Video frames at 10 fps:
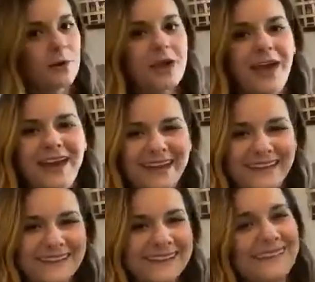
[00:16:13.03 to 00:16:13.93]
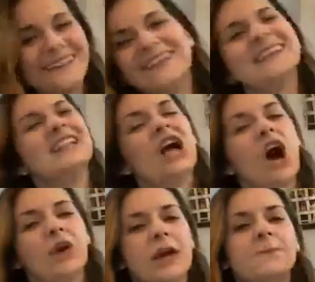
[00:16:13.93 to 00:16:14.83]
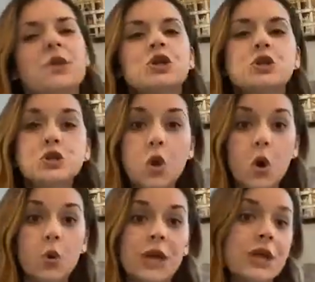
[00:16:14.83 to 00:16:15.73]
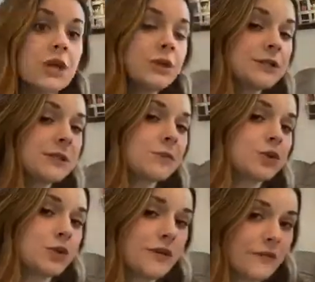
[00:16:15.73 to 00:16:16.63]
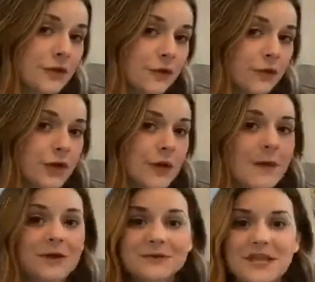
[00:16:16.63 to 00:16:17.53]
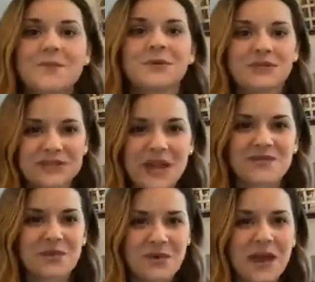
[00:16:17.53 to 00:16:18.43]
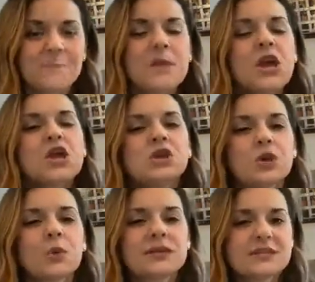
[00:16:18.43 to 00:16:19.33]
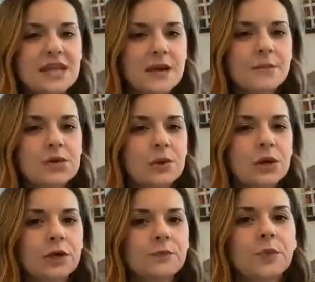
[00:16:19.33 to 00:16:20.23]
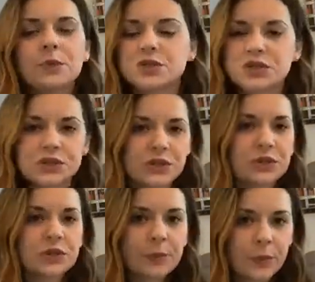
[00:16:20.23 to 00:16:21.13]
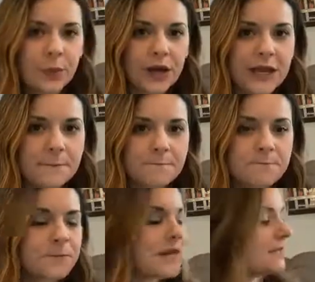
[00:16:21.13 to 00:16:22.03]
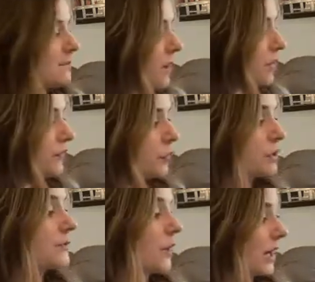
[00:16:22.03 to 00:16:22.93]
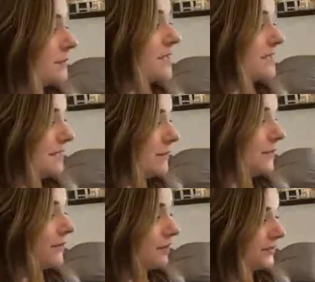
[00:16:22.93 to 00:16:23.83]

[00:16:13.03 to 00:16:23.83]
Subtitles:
Okay. All right, so here's some trivia for you about Samuel's life, okay? So when Samuel was just a little boy, his mother, of course, brought him to the temple.